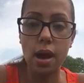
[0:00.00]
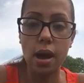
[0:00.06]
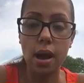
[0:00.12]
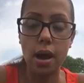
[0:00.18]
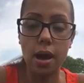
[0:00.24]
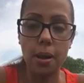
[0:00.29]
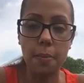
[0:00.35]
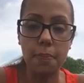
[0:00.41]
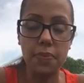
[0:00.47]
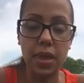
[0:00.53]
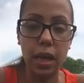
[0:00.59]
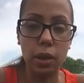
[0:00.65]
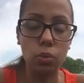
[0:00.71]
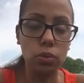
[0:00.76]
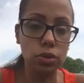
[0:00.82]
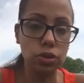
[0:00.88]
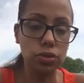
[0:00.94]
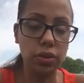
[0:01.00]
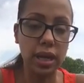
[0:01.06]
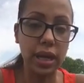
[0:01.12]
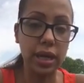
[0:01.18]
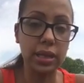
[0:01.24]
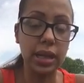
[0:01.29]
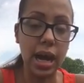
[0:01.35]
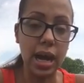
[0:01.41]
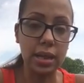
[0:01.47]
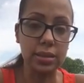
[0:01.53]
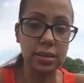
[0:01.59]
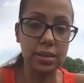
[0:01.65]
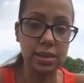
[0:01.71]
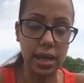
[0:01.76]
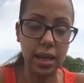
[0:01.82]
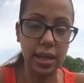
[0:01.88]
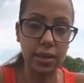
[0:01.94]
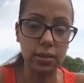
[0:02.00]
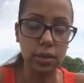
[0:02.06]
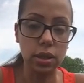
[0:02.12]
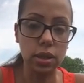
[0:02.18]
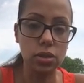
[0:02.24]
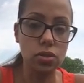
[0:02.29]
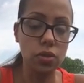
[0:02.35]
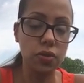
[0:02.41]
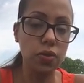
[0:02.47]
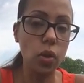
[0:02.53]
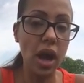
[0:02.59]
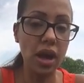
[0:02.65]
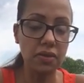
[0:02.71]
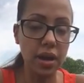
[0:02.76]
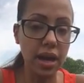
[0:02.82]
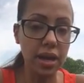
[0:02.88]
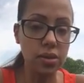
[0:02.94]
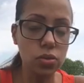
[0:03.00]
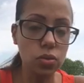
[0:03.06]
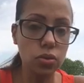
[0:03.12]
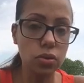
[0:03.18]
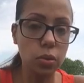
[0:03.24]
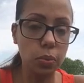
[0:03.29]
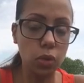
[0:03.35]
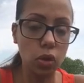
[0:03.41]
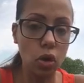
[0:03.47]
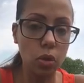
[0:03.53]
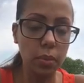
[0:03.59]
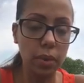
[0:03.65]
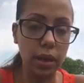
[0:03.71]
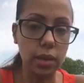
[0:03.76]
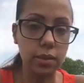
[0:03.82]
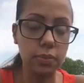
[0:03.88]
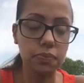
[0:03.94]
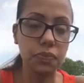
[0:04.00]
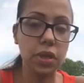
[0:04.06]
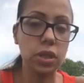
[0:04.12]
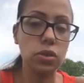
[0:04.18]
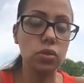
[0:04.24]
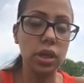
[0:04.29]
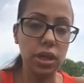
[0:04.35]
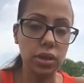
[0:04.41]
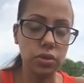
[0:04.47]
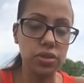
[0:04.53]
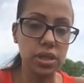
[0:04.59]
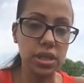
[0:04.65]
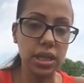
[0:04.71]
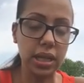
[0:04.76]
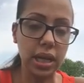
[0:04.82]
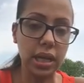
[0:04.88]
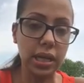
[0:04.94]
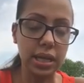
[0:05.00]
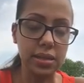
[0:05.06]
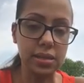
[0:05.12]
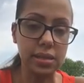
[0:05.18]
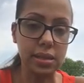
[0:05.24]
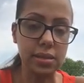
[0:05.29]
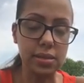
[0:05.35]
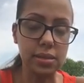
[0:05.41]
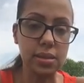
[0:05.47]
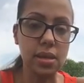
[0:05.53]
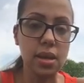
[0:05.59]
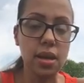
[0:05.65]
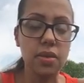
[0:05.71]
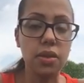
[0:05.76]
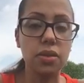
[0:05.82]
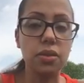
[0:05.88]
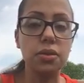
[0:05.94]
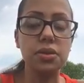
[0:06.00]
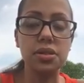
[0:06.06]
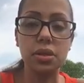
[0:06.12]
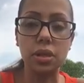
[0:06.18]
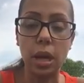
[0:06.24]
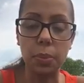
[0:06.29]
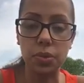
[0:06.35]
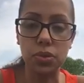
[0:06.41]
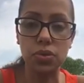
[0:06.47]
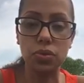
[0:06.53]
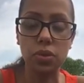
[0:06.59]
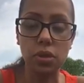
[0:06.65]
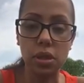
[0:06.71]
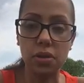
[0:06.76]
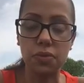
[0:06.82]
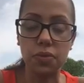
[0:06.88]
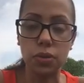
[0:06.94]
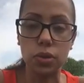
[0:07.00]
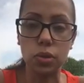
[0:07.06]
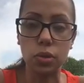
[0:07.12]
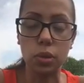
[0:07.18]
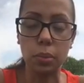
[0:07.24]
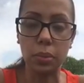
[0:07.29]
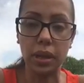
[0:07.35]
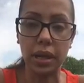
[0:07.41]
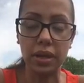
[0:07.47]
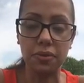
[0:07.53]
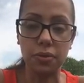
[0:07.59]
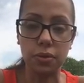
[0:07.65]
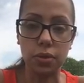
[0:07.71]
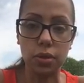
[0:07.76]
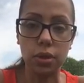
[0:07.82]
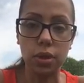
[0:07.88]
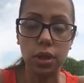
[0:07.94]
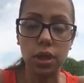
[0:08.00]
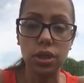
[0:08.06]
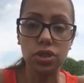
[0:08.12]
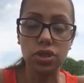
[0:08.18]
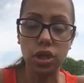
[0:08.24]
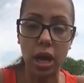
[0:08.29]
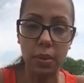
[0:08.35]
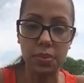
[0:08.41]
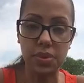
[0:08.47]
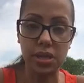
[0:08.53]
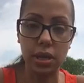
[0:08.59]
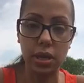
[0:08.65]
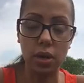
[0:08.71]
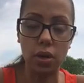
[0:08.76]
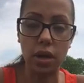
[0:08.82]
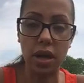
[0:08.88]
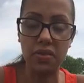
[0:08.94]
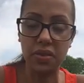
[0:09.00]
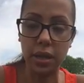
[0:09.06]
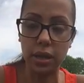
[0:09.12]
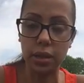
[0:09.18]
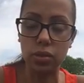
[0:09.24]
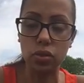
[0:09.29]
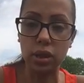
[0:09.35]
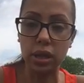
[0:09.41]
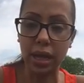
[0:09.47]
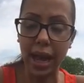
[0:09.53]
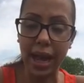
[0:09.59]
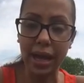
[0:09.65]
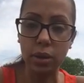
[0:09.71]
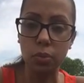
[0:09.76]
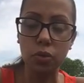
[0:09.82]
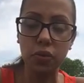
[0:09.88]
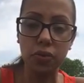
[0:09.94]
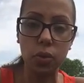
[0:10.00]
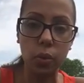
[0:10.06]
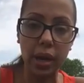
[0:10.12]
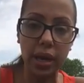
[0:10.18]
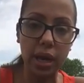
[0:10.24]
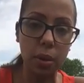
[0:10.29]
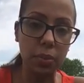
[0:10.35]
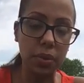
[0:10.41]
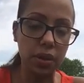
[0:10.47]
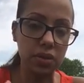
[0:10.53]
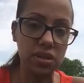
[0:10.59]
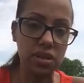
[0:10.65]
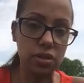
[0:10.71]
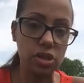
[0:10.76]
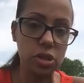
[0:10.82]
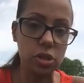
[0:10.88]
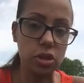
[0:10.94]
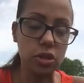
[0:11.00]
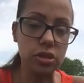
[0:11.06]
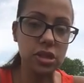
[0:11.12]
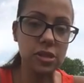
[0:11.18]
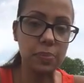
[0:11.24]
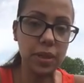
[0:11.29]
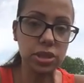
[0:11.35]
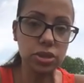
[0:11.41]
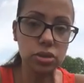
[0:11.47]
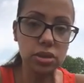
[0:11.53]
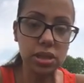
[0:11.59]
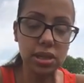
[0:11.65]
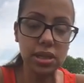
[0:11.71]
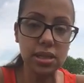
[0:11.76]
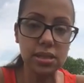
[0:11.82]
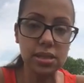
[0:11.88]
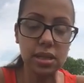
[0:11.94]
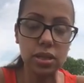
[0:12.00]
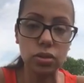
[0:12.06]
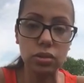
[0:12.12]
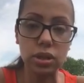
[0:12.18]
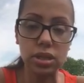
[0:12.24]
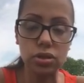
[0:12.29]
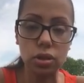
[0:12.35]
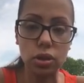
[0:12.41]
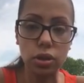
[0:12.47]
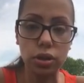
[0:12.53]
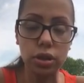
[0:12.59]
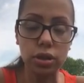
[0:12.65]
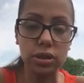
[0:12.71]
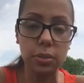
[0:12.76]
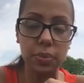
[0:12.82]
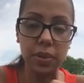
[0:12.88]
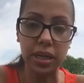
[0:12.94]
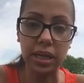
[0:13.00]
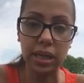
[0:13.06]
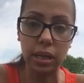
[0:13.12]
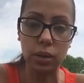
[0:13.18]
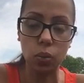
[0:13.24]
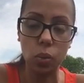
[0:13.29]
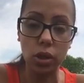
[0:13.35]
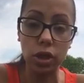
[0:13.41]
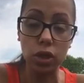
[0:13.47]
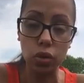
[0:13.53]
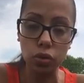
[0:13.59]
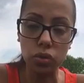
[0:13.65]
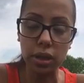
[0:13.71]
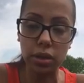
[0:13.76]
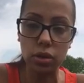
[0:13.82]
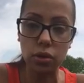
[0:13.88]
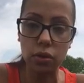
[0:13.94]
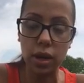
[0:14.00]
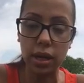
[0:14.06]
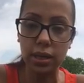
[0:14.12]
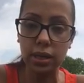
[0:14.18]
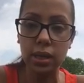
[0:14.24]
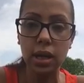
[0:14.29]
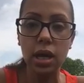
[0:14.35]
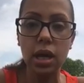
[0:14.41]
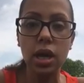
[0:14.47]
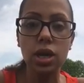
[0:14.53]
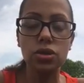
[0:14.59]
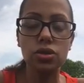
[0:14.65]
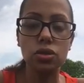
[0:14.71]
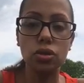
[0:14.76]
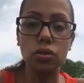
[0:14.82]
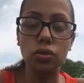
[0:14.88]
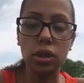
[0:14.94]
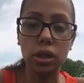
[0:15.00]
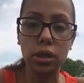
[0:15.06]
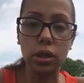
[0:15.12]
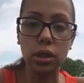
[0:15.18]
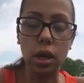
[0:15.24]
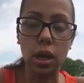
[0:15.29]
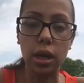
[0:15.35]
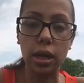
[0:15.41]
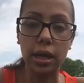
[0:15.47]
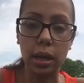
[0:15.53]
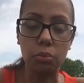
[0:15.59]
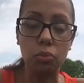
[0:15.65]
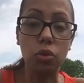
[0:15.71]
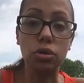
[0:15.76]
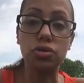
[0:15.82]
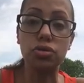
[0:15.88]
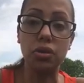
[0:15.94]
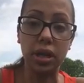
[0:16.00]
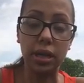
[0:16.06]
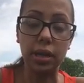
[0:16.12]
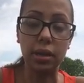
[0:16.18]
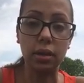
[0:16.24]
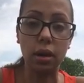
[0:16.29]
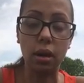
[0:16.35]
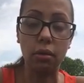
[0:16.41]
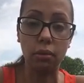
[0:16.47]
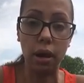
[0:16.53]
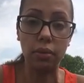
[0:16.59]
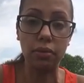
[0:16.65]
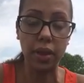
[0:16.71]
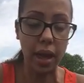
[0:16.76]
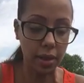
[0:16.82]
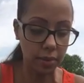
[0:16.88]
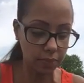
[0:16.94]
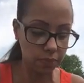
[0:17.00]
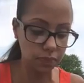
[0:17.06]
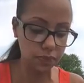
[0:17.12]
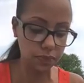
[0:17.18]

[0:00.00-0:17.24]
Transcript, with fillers: um, and will train on site. So if you have school diploma and you get your CNA license, then there is an opportunity for you to apply for jobs there and then you can kind of move your way up because there are certain specialties that you need to learn depending on what unit you're on so you can uh, get more training around that.